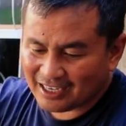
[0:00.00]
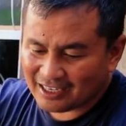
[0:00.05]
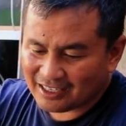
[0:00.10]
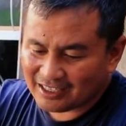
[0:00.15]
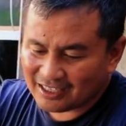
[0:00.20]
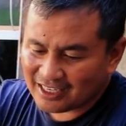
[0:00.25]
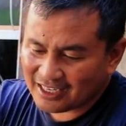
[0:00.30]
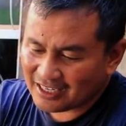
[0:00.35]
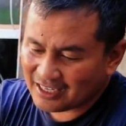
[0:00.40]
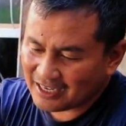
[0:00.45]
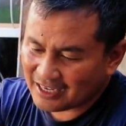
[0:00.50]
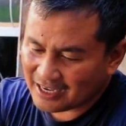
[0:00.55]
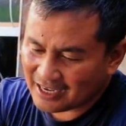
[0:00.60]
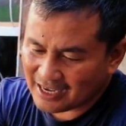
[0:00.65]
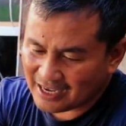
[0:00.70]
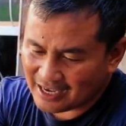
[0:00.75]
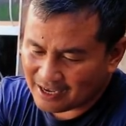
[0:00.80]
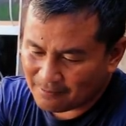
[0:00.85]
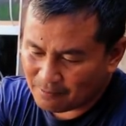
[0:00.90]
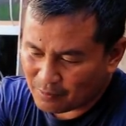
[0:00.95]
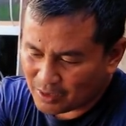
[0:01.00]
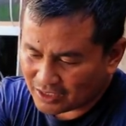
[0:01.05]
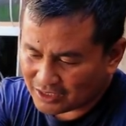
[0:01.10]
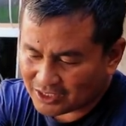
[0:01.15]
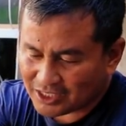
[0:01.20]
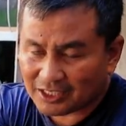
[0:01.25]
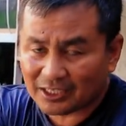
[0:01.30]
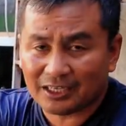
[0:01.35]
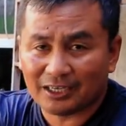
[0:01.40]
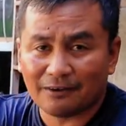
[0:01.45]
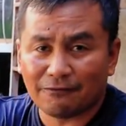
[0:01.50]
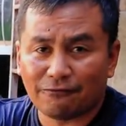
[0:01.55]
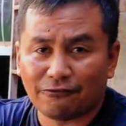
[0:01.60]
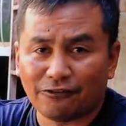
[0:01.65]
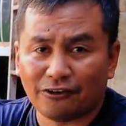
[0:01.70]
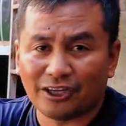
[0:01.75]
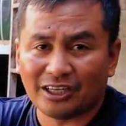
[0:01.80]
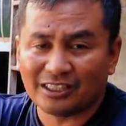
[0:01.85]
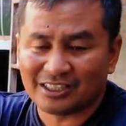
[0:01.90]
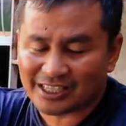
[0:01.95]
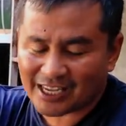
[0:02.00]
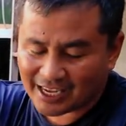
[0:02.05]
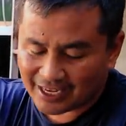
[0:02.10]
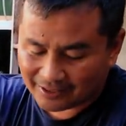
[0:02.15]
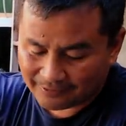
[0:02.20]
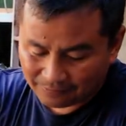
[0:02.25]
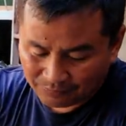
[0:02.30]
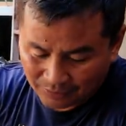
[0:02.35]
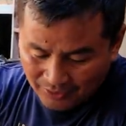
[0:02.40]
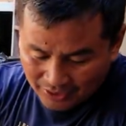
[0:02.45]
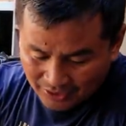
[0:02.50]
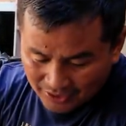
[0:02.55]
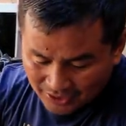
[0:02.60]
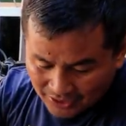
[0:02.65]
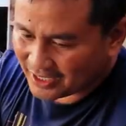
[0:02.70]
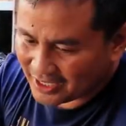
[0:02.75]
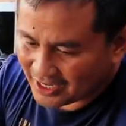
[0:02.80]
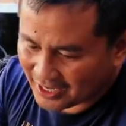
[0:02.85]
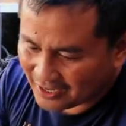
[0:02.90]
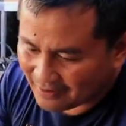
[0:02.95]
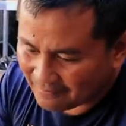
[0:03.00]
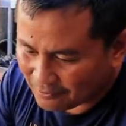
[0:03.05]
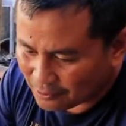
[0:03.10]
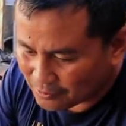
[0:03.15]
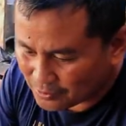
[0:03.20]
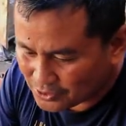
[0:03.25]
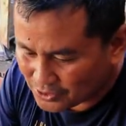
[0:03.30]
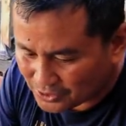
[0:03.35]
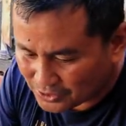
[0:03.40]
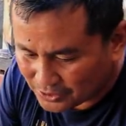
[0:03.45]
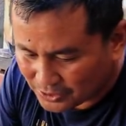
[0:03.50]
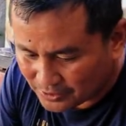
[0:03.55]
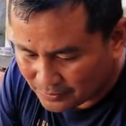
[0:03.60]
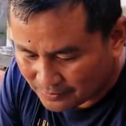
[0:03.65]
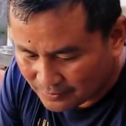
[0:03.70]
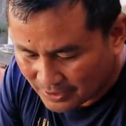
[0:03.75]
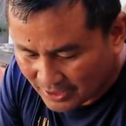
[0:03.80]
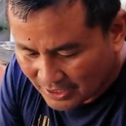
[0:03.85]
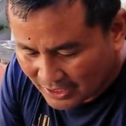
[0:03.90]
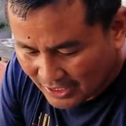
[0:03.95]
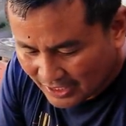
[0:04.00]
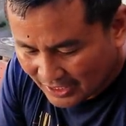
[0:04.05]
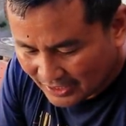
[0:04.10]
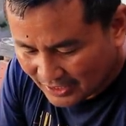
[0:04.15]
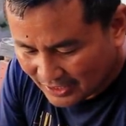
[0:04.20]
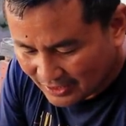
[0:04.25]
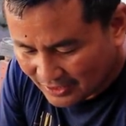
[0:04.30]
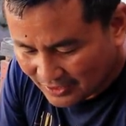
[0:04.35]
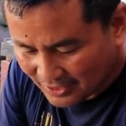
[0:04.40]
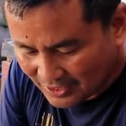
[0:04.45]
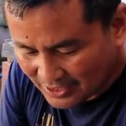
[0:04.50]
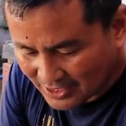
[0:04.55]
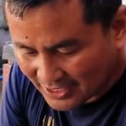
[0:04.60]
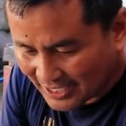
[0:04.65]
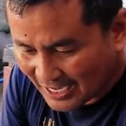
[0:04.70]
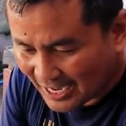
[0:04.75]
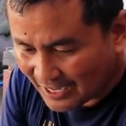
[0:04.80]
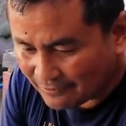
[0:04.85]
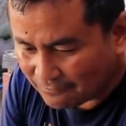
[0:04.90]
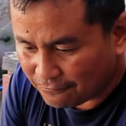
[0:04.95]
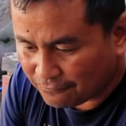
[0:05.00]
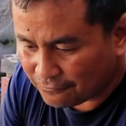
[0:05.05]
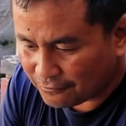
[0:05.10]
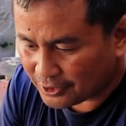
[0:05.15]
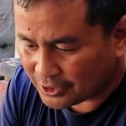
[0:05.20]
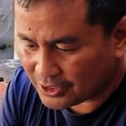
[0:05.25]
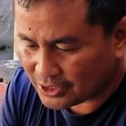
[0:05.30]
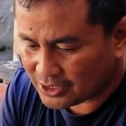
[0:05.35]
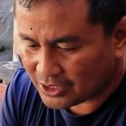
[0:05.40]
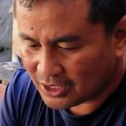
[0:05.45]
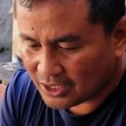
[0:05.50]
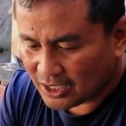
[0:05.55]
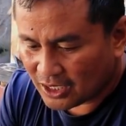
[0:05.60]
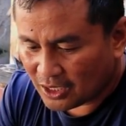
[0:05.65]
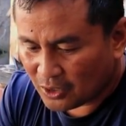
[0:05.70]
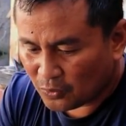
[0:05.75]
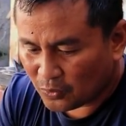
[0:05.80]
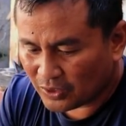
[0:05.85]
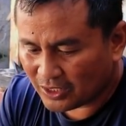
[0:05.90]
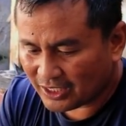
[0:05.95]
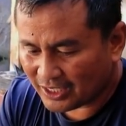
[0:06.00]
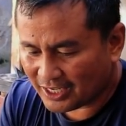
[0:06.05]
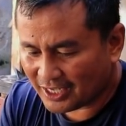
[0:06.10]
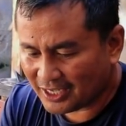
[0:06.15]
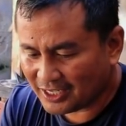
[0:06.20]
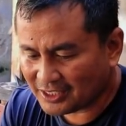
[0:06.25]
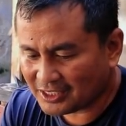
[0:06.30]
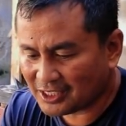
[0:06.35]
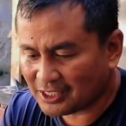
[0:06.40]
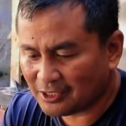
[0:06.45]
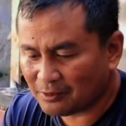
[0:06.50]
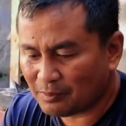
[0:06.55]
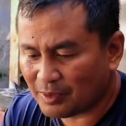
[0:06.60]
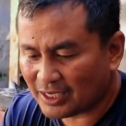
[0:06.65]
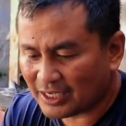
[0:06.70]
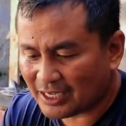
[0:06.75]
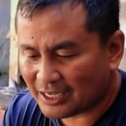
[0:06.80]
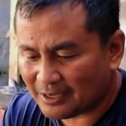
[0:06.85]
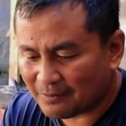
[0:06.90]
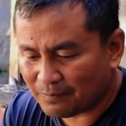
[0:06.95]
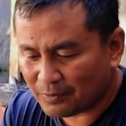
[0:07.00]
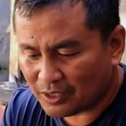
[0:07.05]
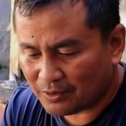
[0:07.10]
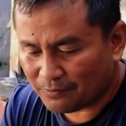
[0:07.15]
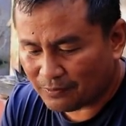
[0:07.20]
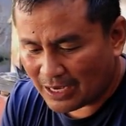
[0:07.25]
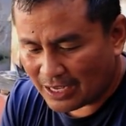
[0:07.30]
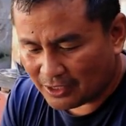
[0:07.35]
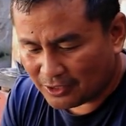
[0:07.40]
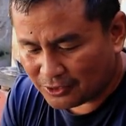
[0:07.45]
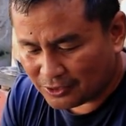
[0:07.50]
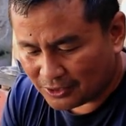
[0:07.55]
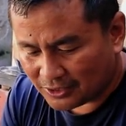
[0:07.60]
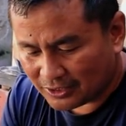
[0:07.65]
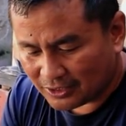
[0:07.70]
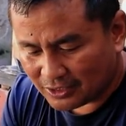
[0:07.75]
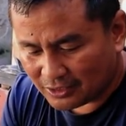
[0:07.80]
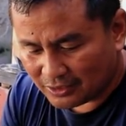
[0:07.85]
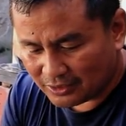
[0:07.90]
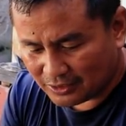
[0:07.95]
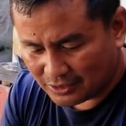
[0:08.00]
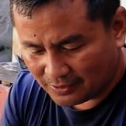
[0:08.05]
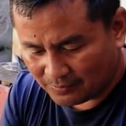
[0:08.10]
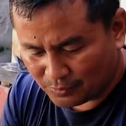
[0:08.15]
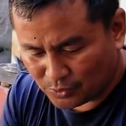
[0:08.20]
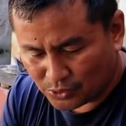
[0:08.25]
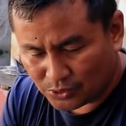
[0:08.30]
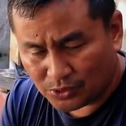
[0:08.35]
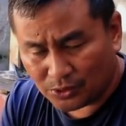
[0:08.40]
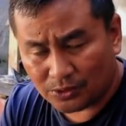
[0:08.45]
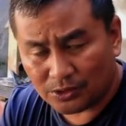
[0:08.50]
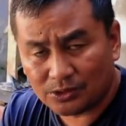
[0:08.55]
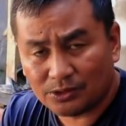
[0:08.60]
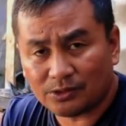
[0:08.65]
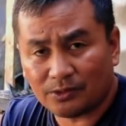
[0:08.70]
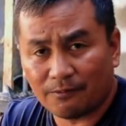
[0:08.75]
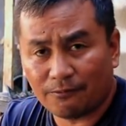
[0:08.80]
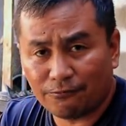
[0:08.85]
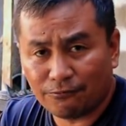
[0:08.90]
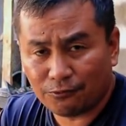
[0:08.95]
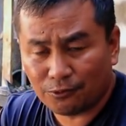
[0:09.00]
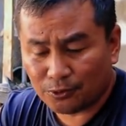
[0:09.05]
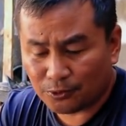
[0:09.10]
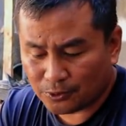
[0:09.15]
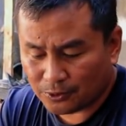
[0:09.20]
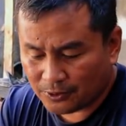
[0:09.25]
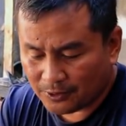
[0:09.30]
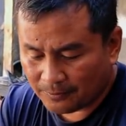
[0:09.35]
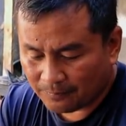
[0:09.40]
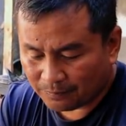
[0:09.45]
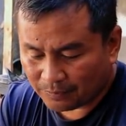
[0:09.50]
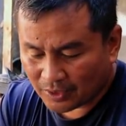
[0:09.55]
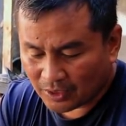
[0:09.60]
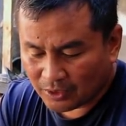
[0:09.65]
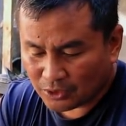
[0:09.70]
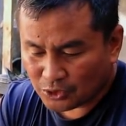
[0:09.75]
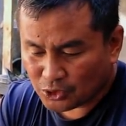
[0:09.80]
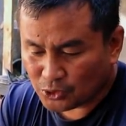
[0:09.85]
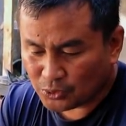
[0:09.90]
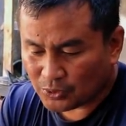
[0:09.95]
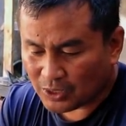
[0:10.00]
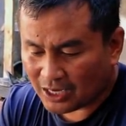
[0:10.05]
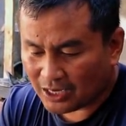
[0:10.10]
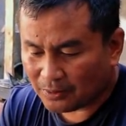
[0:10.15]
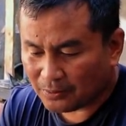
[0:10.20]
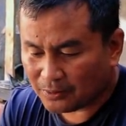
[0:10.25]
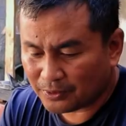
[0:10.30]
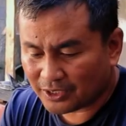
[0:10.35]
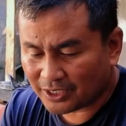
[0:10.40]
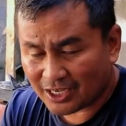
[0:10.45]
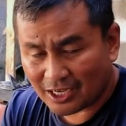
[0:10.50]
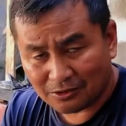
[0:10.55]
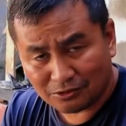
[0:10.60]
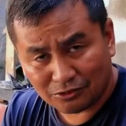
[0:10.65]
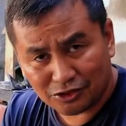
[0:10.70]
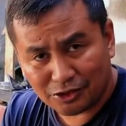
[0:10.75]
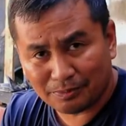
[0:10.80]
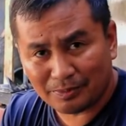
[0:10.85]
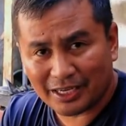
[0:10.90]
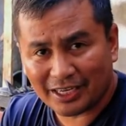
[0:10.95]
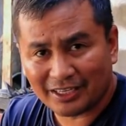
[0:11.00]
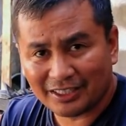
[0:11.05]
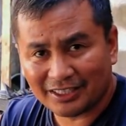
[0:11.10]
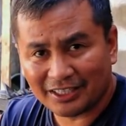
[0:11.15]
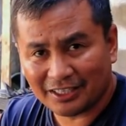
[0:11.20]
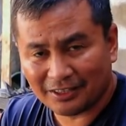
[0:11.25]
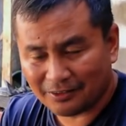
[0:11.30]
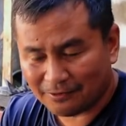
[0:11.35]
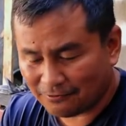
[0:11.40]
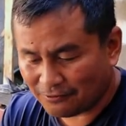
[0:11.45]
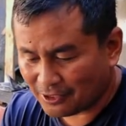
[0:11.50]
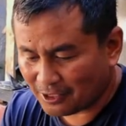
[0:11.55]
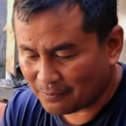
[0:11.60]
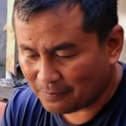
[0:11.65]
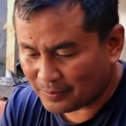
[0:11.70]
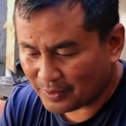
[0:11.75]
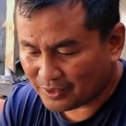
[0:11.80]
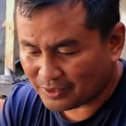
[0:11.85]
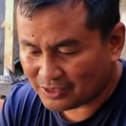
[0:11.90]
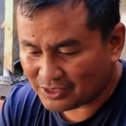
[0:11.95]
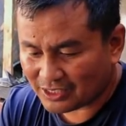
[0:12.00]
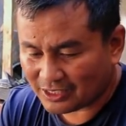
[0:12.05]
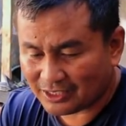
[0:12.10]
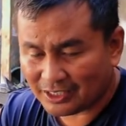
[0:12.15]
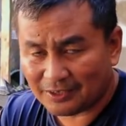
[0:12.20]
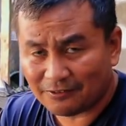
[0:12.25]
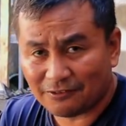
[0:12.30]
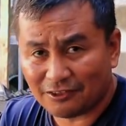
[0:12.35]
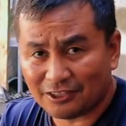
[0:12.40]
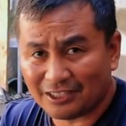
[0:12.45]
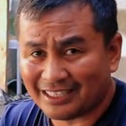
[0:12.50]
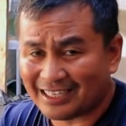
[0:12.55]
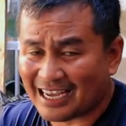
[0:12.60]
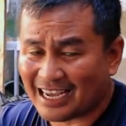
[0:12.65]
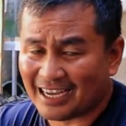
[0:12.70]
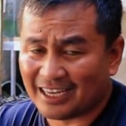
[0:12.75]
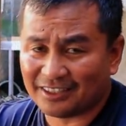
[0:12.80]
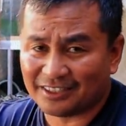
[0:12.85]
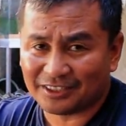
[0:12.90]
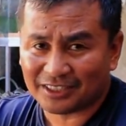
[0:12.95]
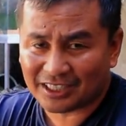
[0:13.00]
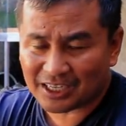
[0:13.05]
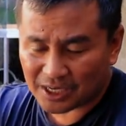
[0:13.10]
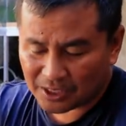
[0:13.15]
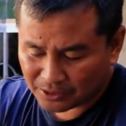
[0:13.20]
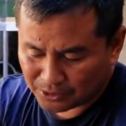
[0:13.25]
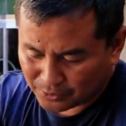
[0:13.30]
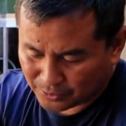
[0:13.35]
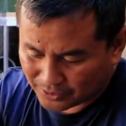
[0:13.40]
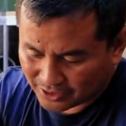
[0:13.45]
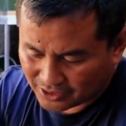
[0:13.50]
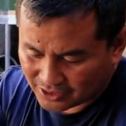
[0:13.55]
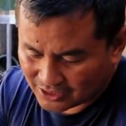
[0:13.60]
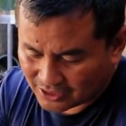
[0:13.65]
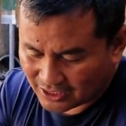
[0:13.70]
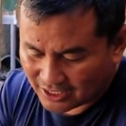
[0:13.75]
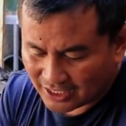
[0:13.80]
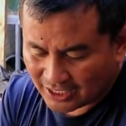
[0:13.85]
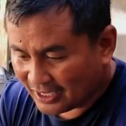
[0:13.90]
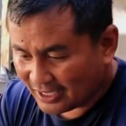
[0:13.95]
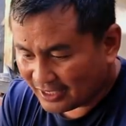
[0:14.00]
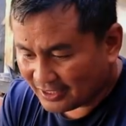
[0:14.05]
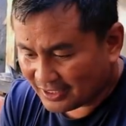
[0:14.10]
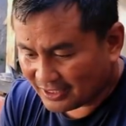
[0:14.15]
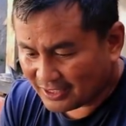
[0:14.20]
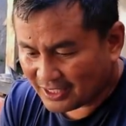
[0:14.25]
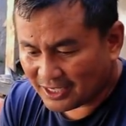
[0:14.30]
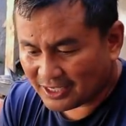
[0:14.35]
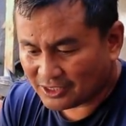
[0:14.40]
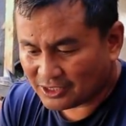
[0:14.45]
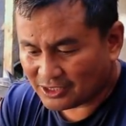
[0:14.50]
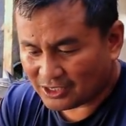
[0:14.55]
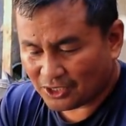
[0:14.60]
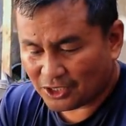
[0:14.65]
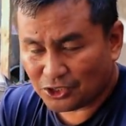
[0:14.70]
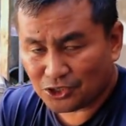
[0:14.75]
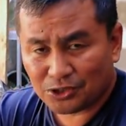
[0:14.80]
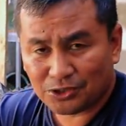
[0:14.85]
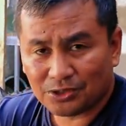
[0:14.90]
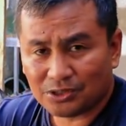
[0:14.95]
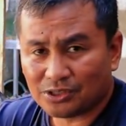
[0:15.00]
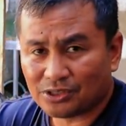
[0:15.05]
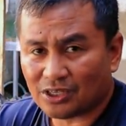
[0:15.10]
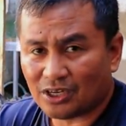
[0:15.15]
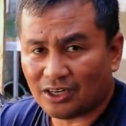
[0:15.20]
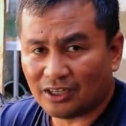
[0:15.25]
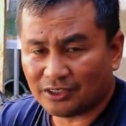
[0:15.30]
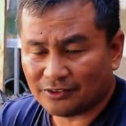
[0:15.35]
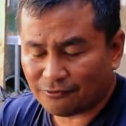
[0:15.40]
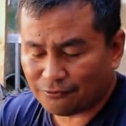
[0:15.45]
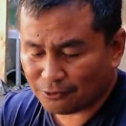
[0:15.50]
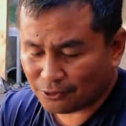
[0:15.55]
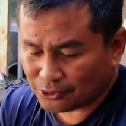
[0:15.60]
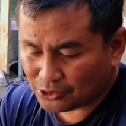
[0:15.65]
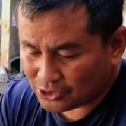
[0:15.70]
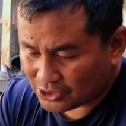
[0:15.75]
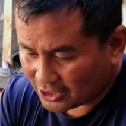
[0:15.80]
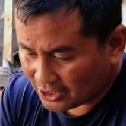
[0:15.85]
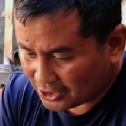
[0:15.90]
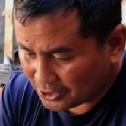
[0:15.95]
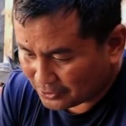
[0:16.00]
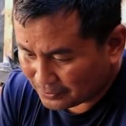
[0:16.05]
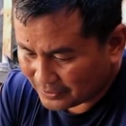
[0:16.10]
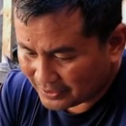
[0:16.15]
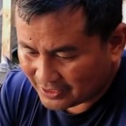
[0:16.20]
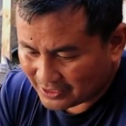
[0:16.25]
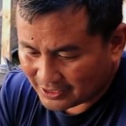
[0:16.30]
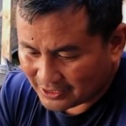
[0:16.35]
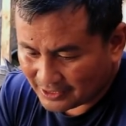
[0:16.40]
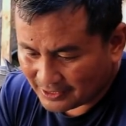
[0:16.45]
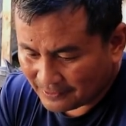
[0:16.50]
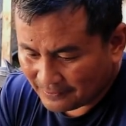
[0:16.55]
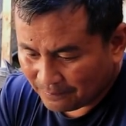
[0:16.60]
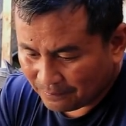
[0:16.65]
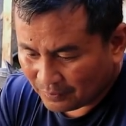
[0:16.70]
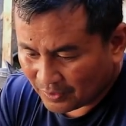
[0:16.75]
in a bacteria-free tank. So I have observed that this catfish will easily become the alternative source of food to our countrymen in the Philippines and even in other countries that has issues on food security.